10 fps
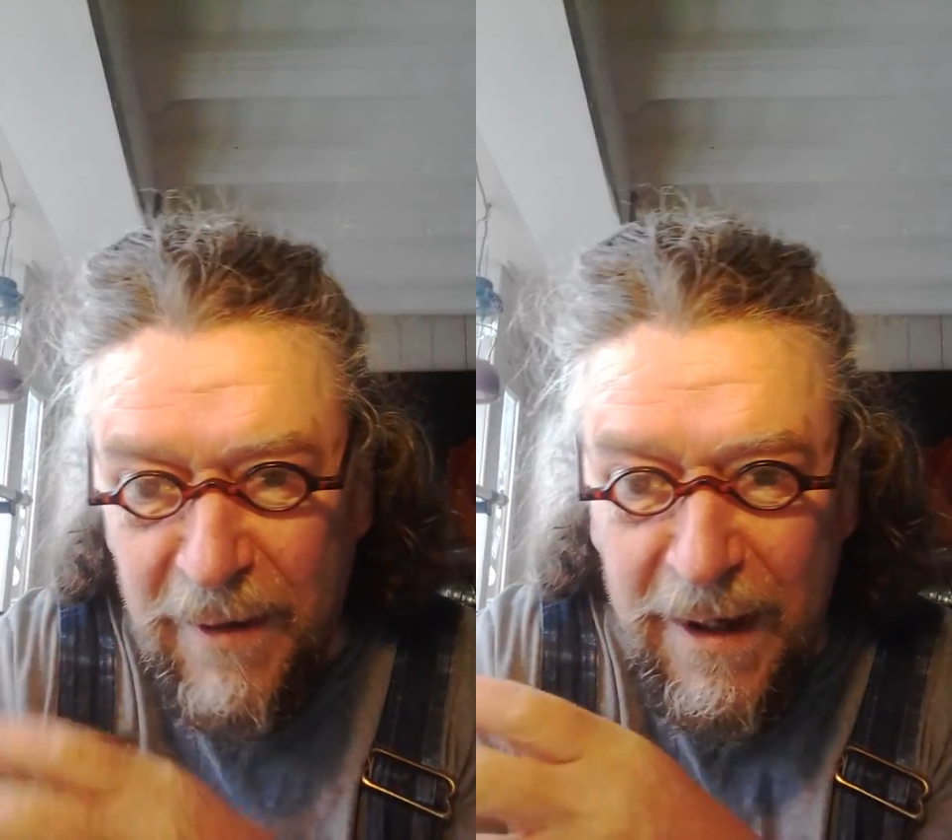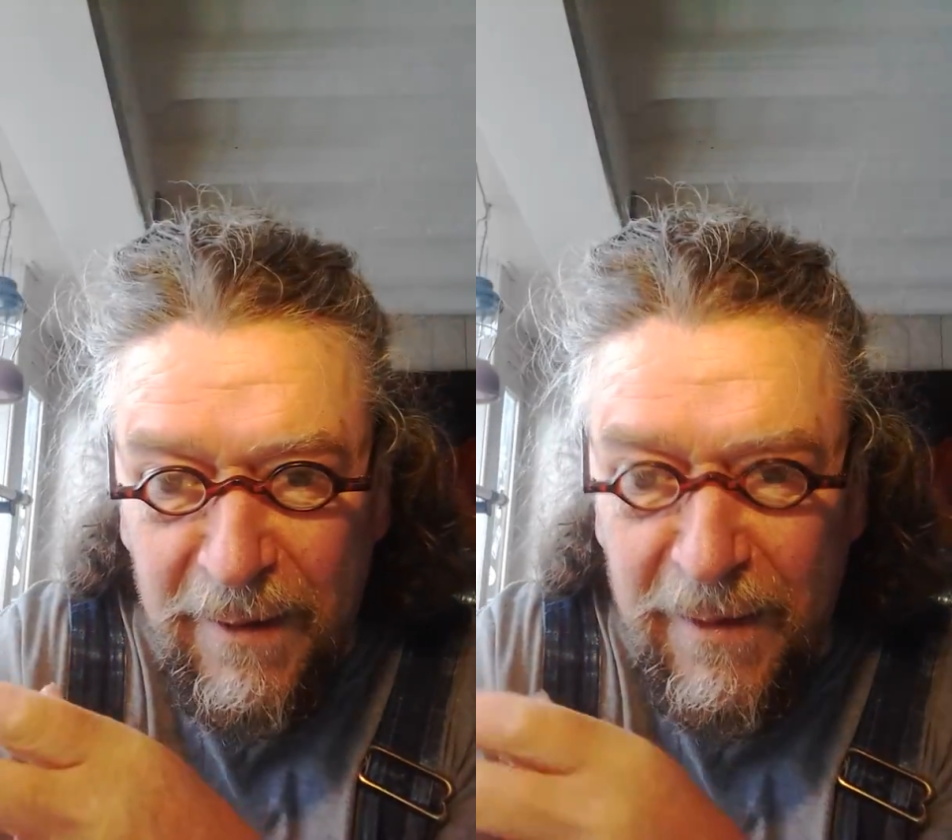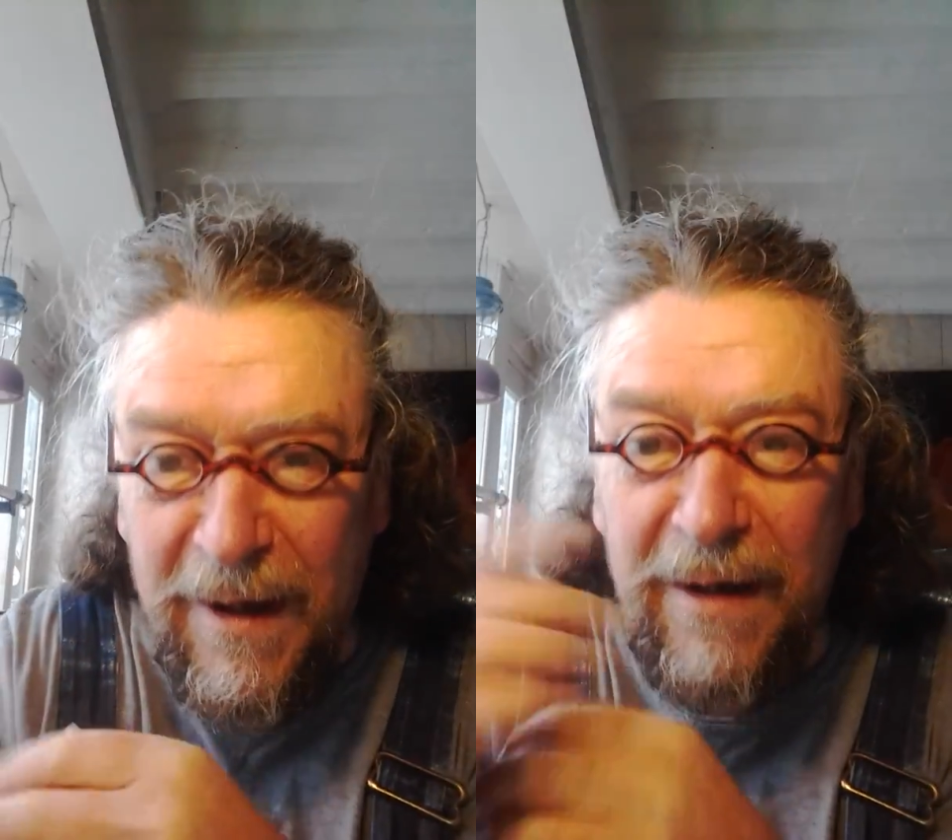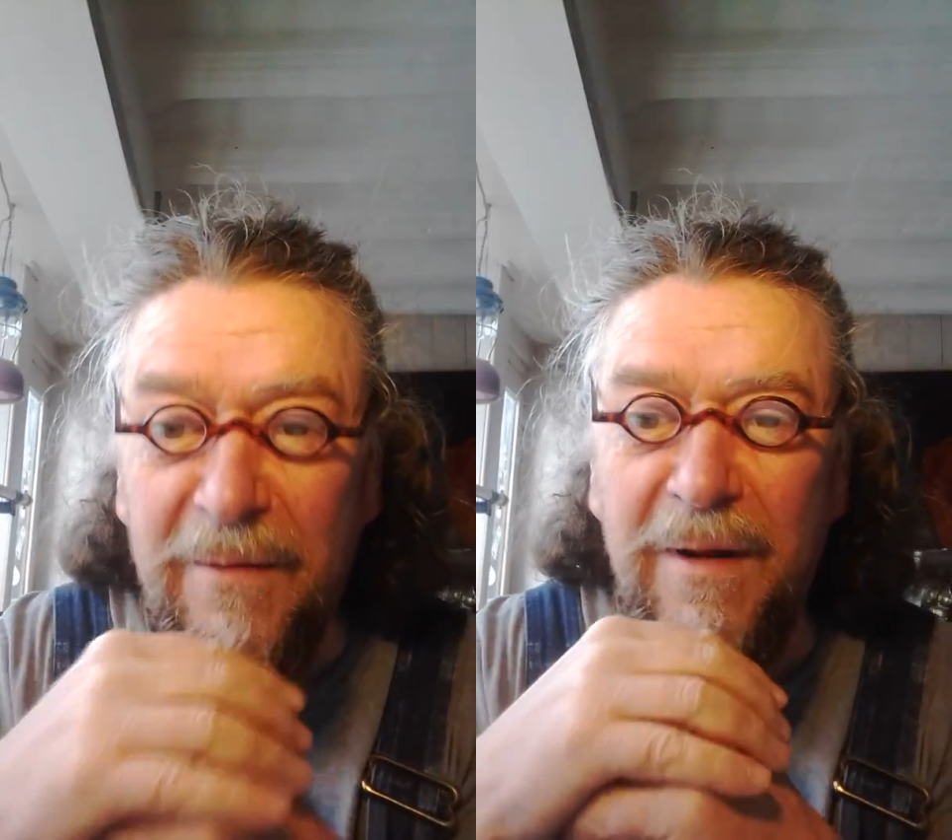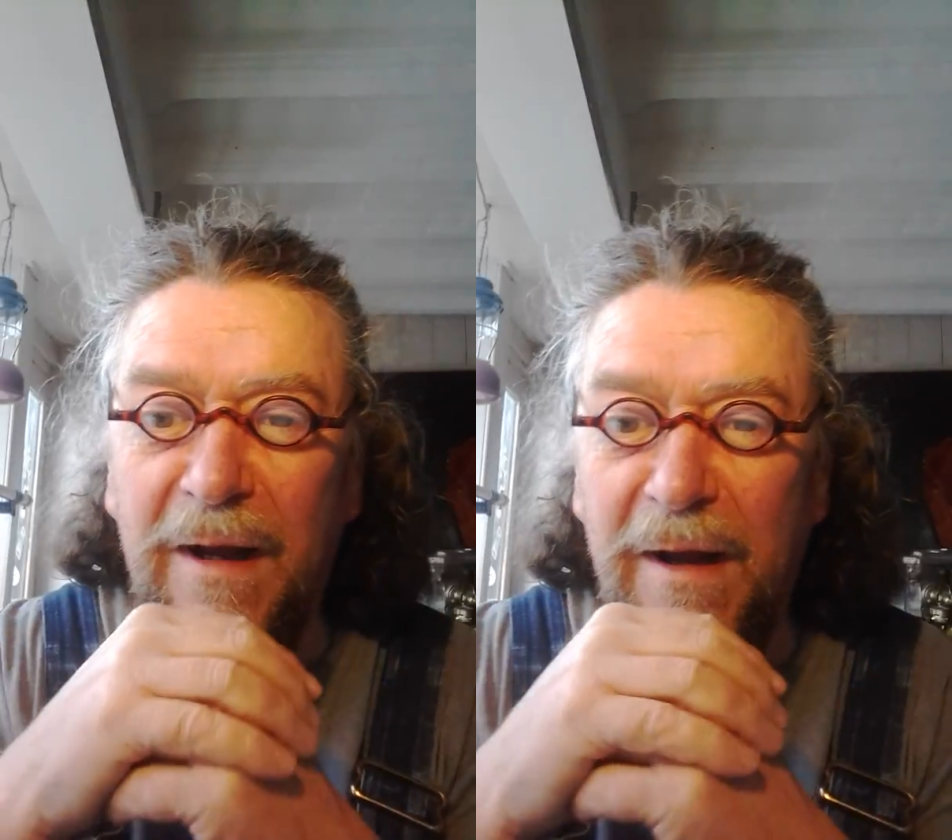
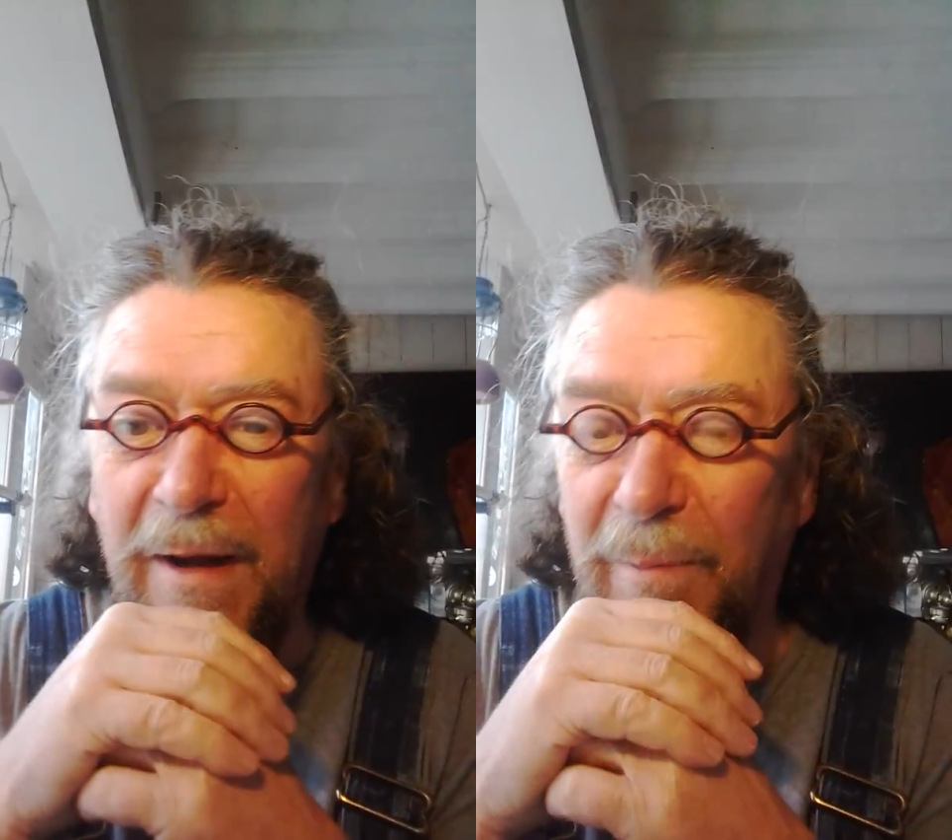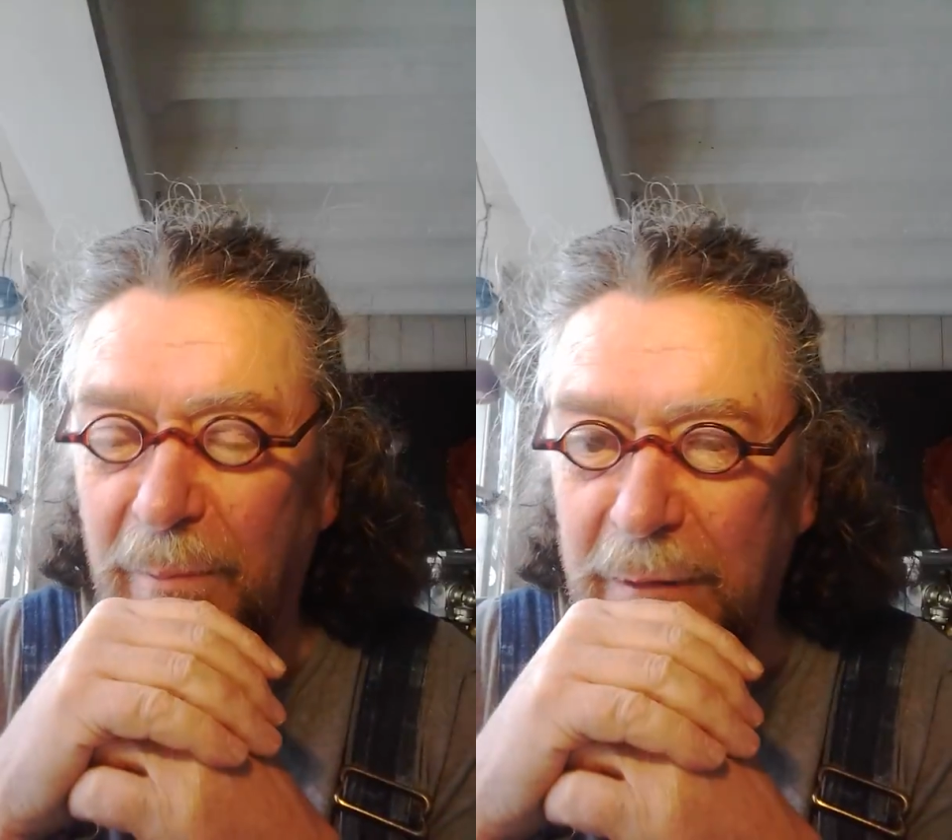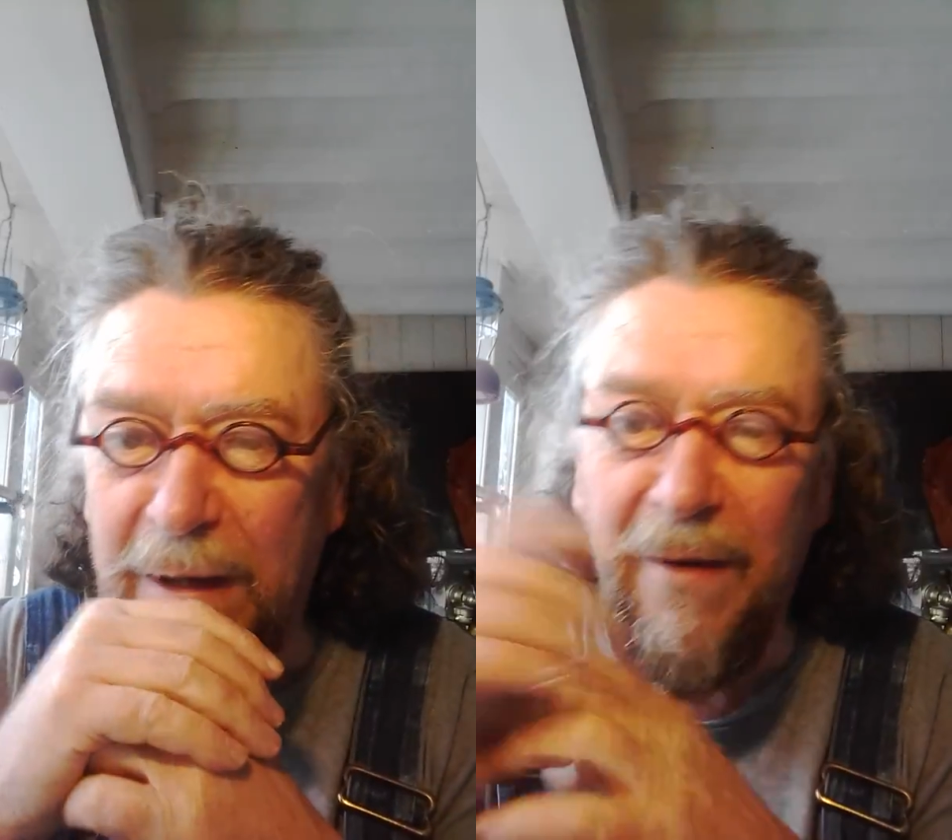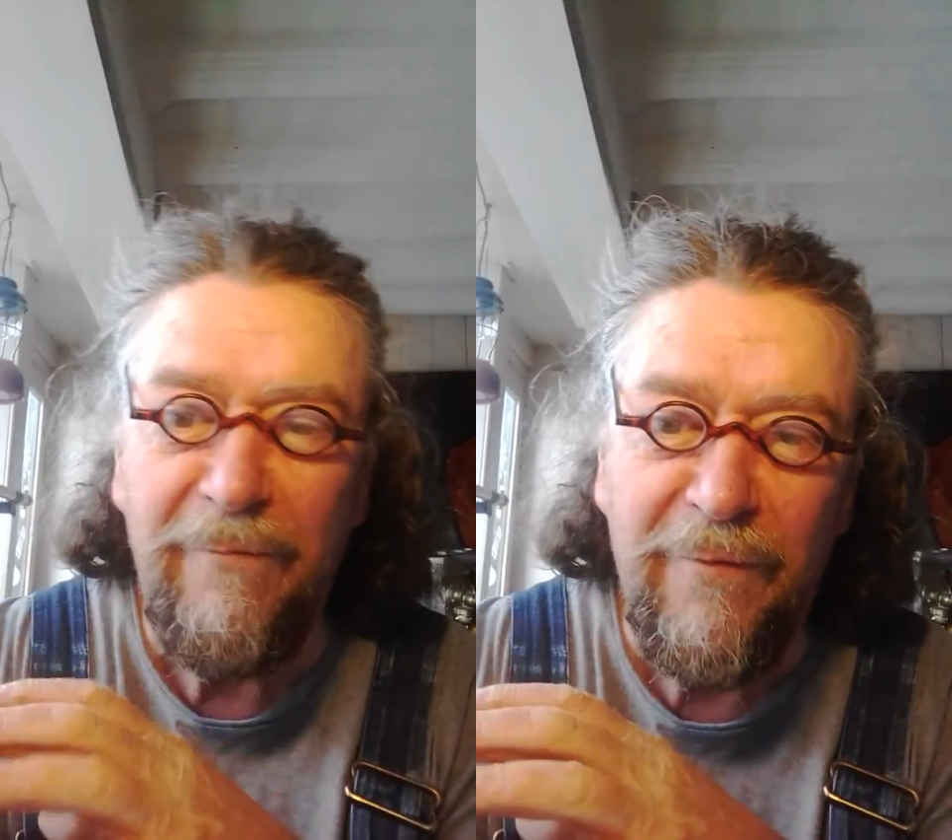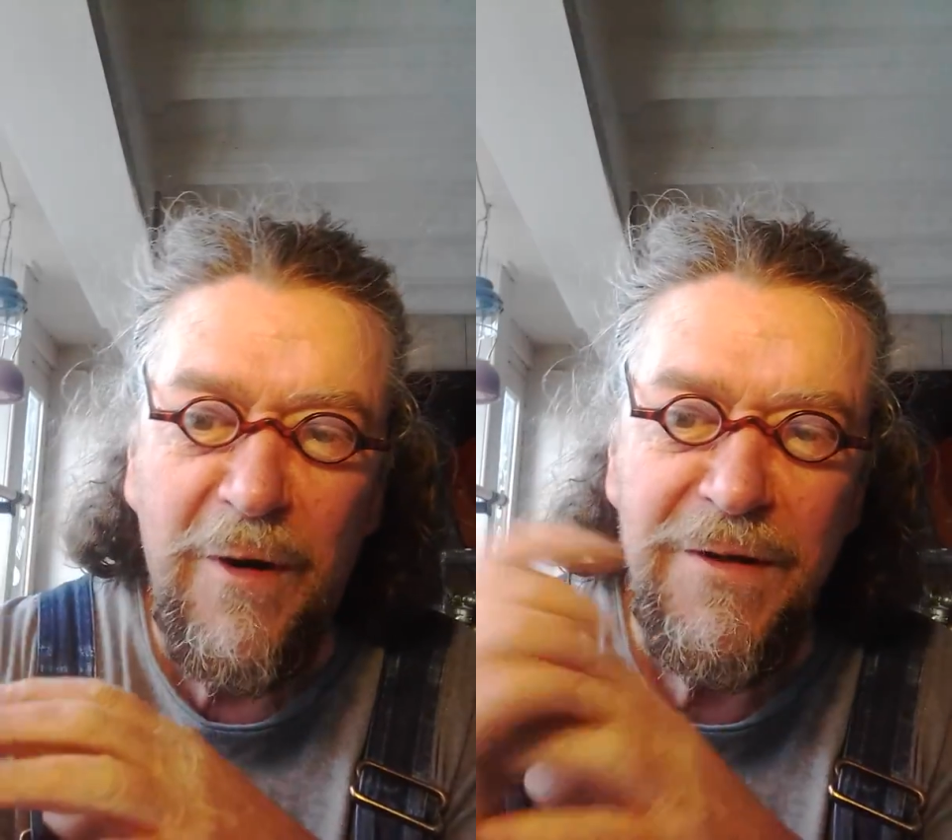we go
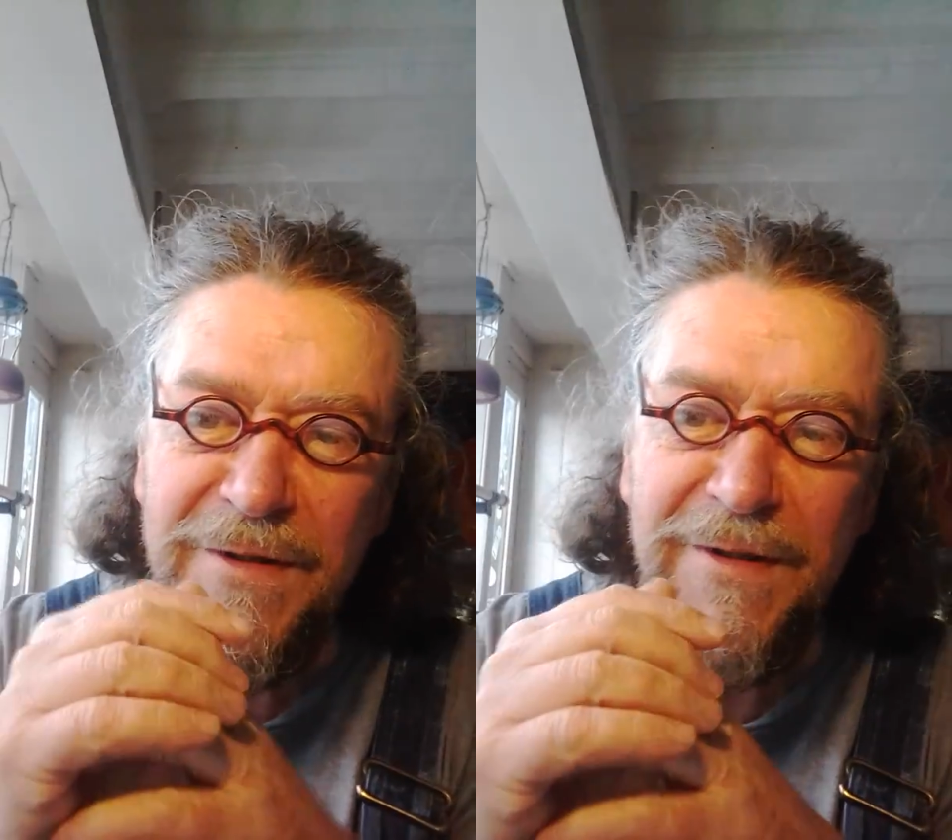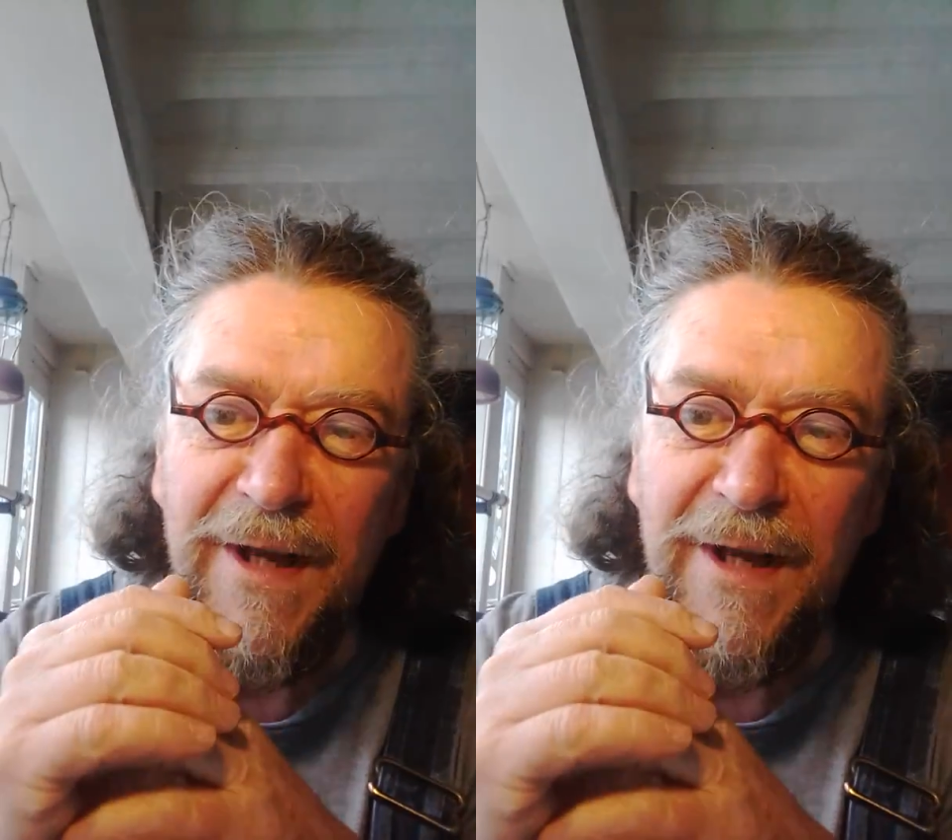in France,